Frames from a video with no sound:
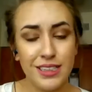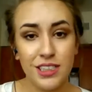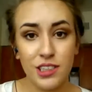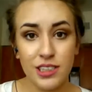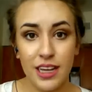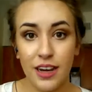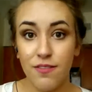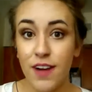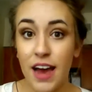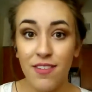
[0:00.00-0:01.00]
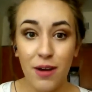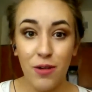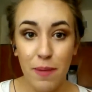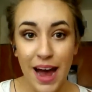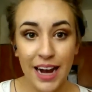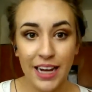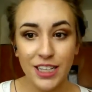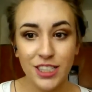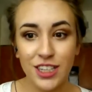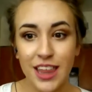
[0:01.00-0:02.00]
just like a 5-hour
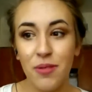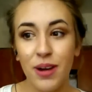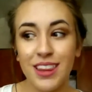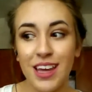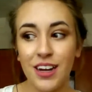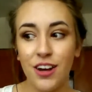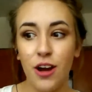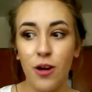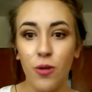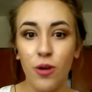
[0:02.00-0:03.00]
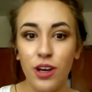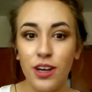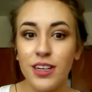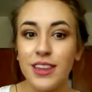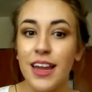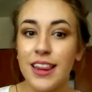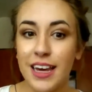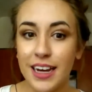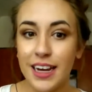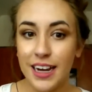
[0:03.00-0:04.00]
package. That way they know that they can
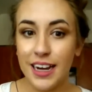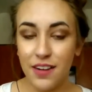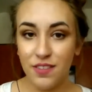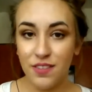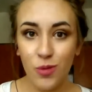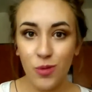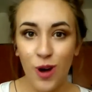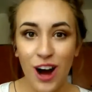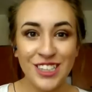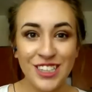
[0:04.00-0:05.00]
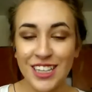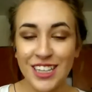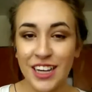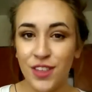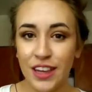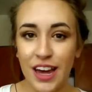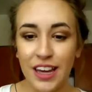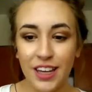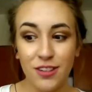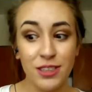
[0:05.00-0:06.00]
kind of test the waters, see if they like
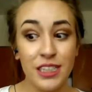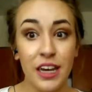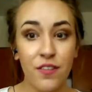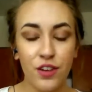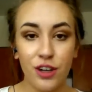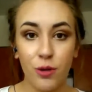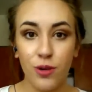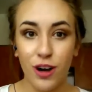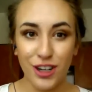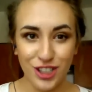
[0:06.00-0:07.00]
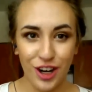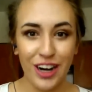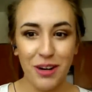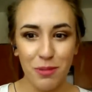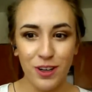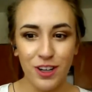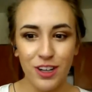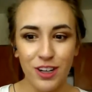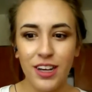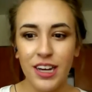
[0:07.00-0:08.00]
you, see if you are trainable,
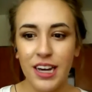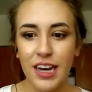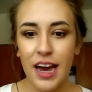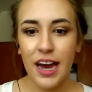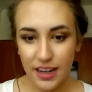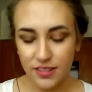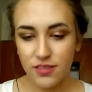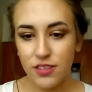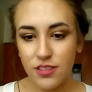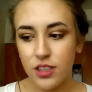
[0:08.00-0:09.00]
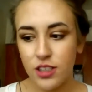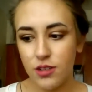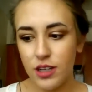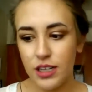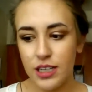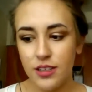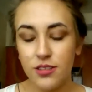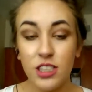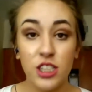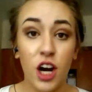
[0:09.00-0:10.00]
and then you can
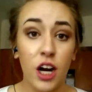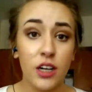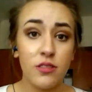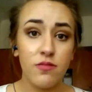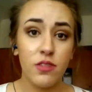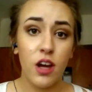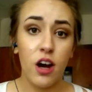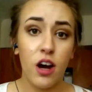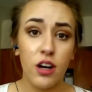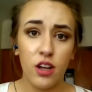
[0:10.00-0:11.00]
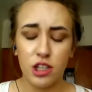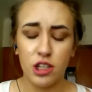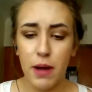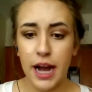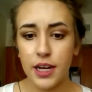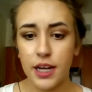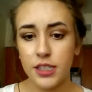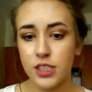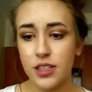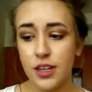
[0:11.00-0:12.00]
start on a larger package.